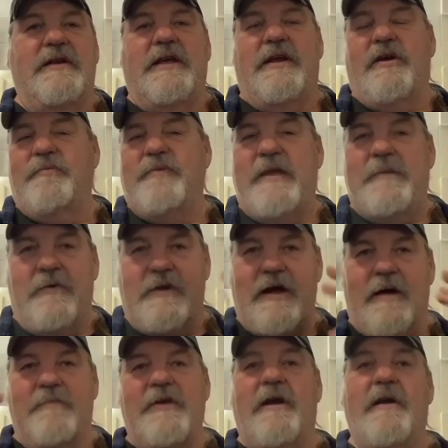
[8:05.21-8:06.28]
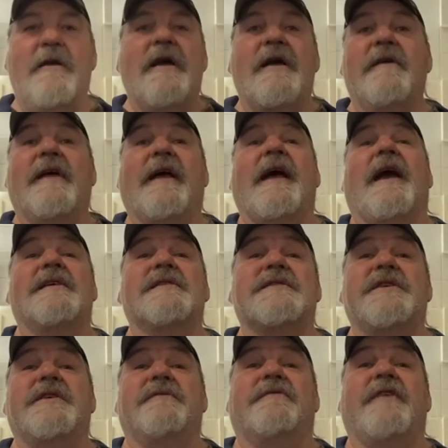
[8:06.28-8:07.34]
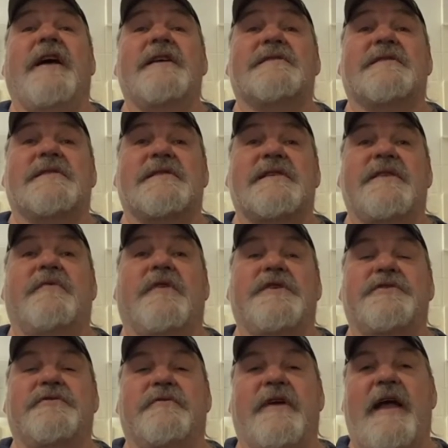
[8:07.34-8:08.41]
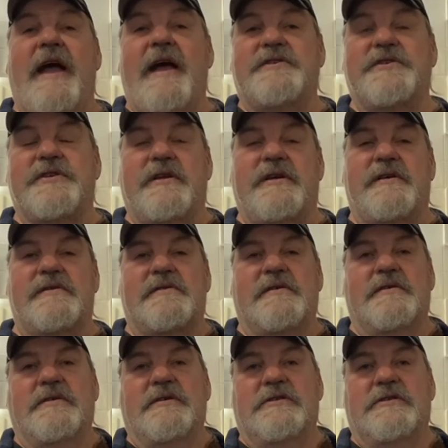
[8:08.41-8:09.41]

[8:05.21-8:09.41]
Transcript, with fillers: You know, people come there, they got to see your face to see what your reaction is.